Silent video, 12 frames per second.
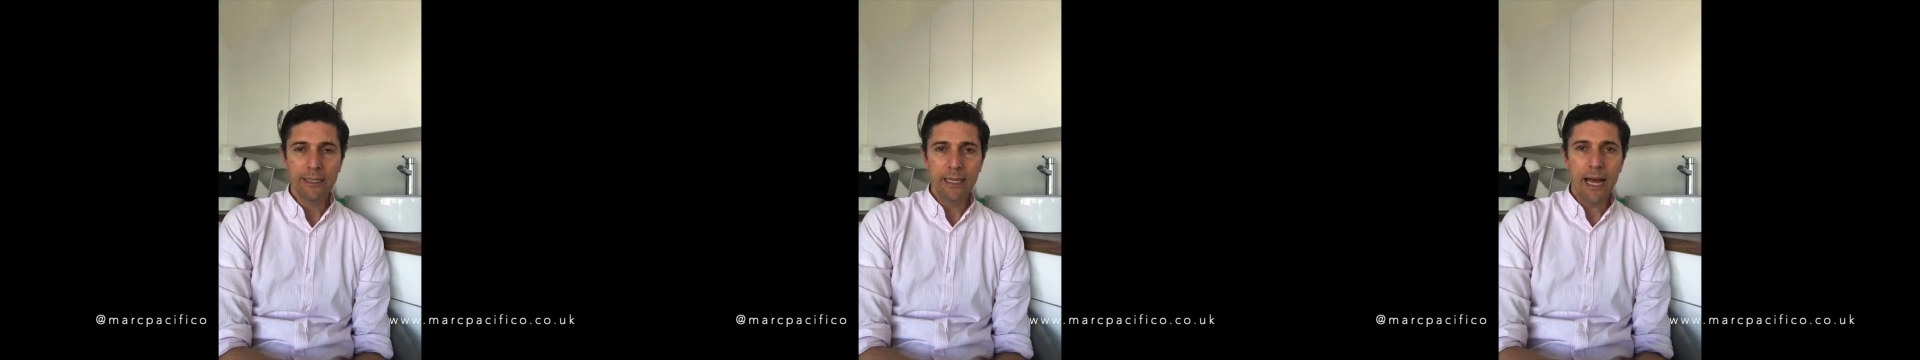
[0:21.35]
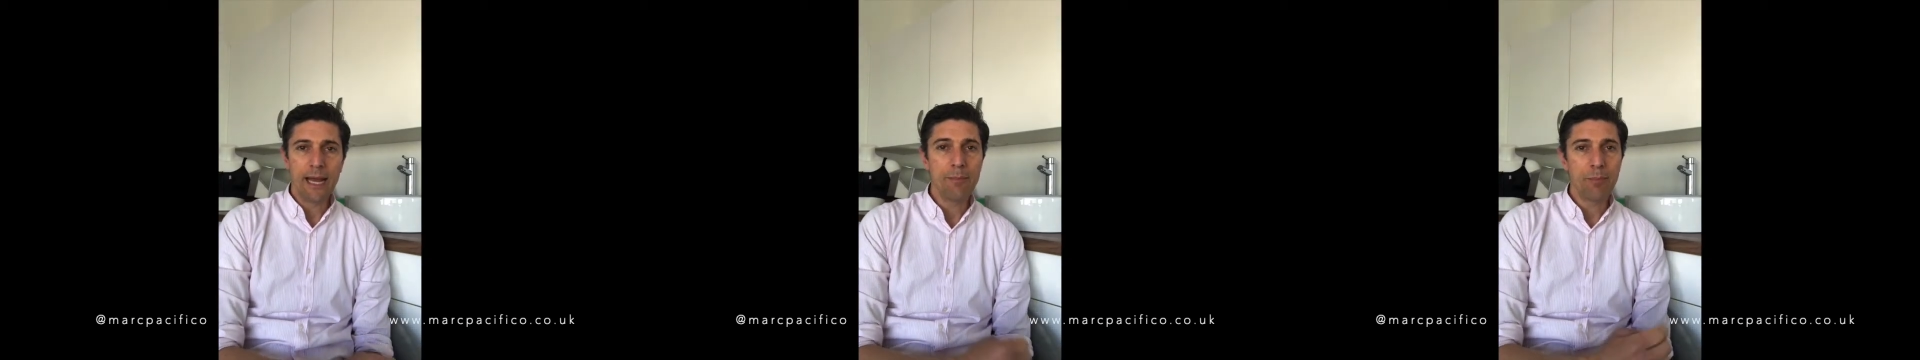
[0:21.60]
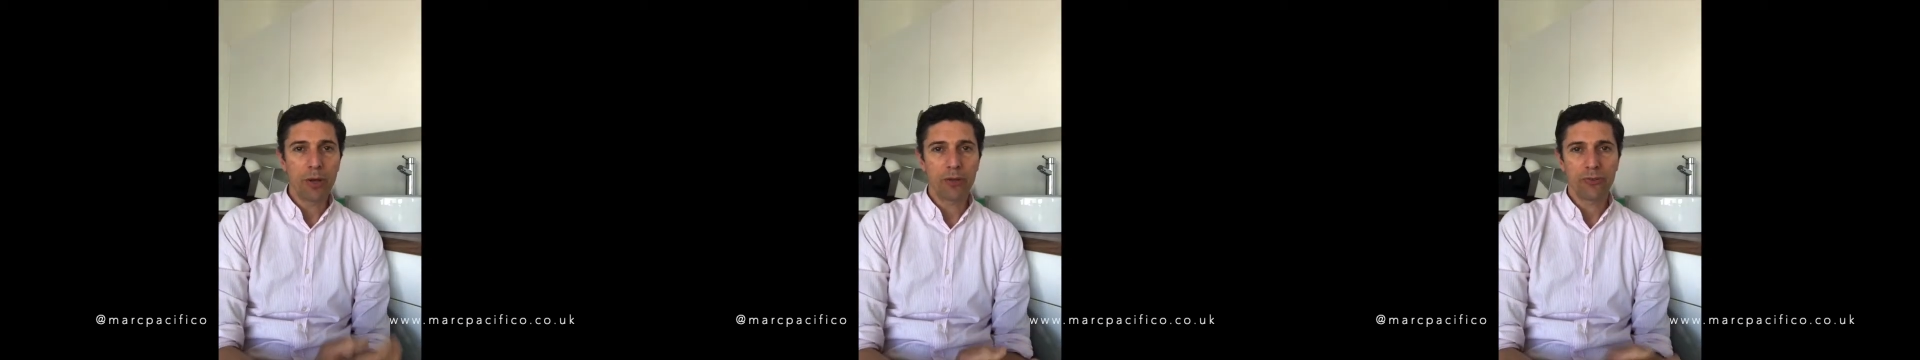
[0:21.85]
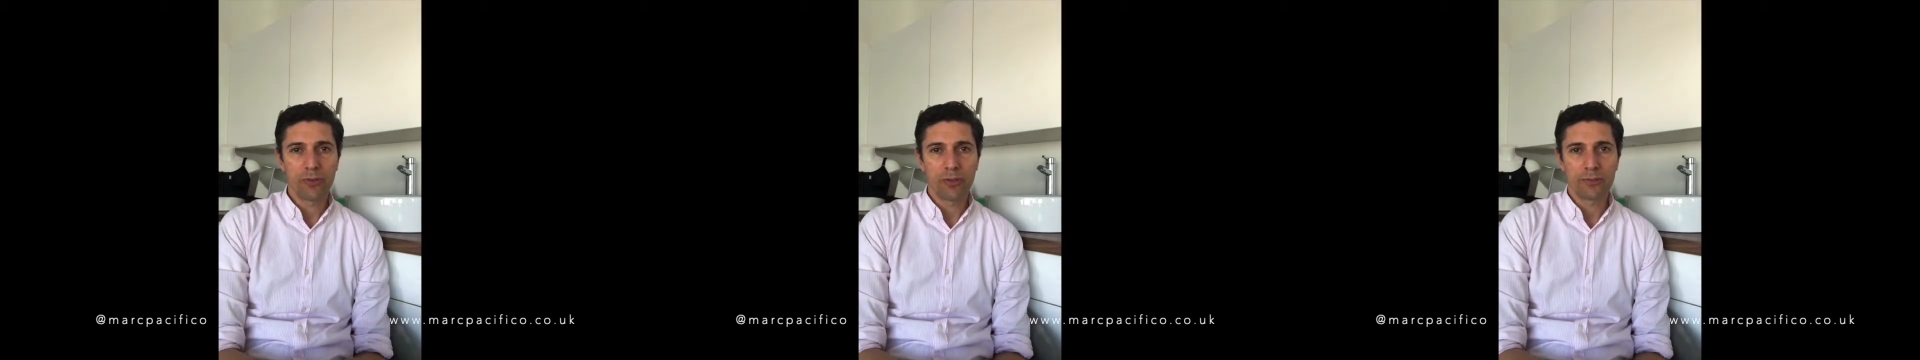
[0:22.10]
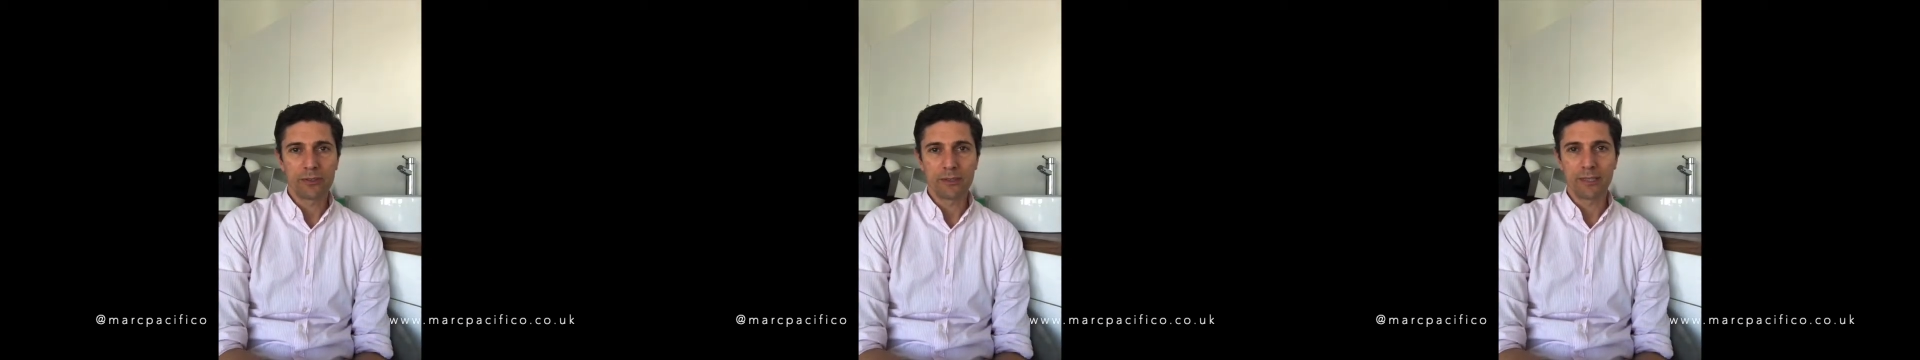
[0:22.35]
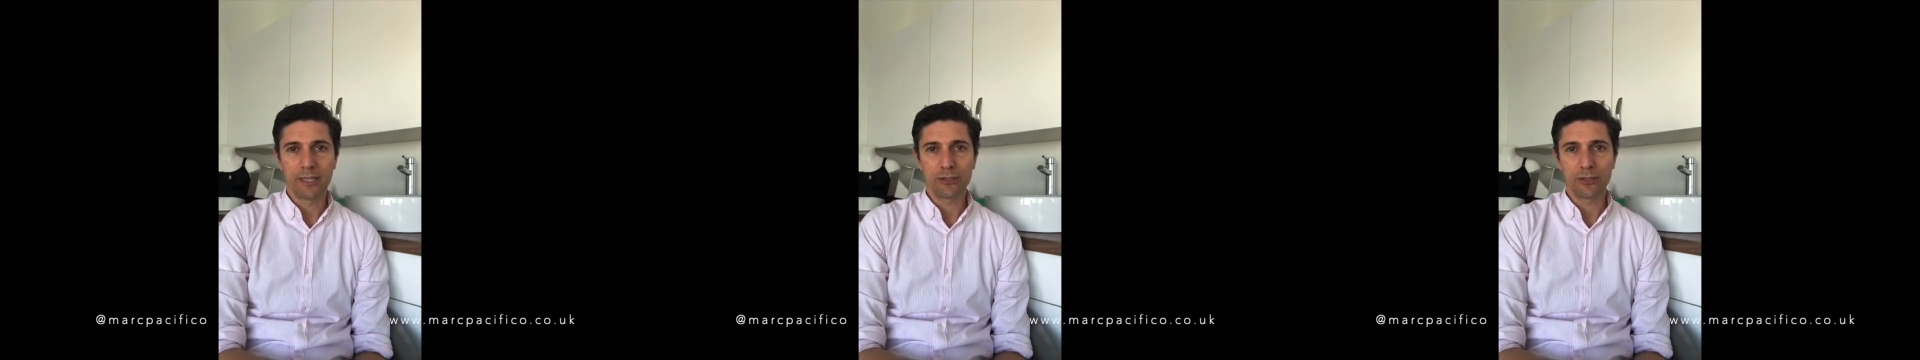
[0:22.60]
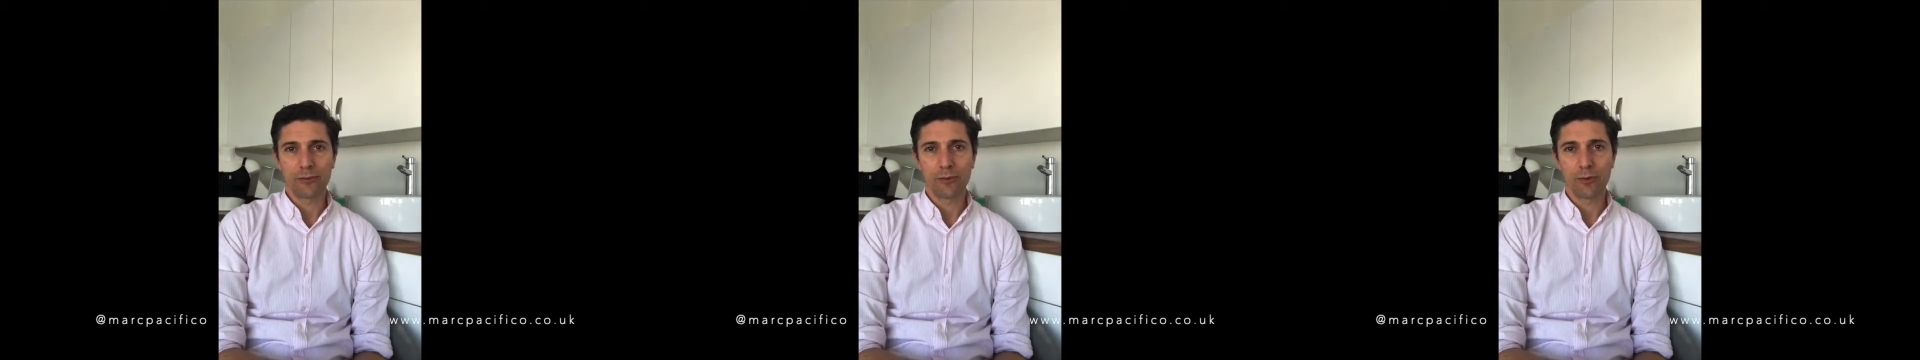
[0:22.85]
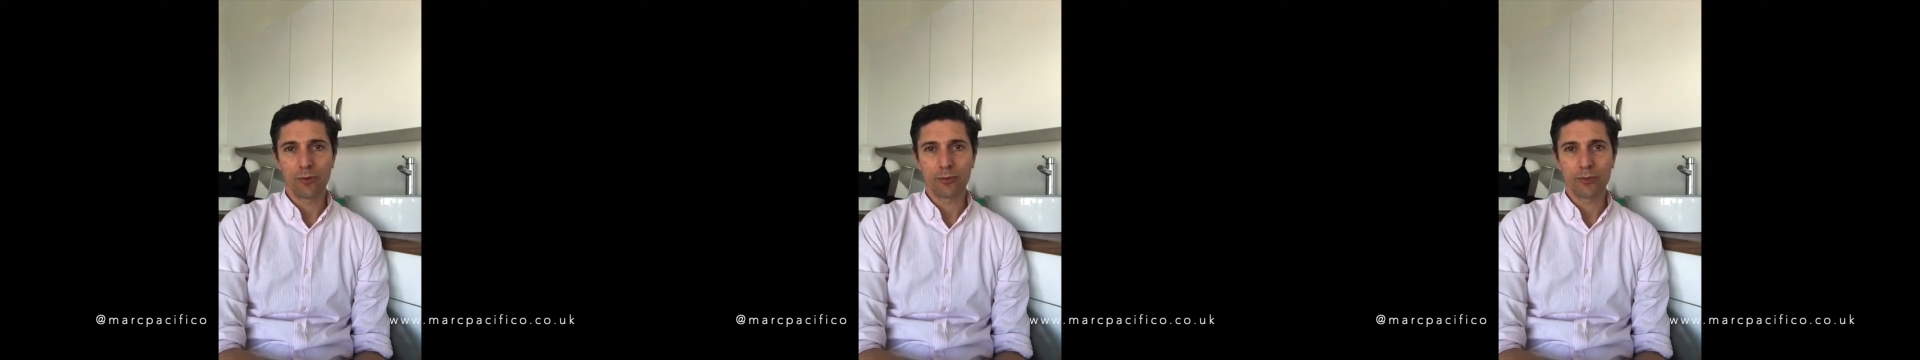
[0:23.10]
An in-person consultation, of course,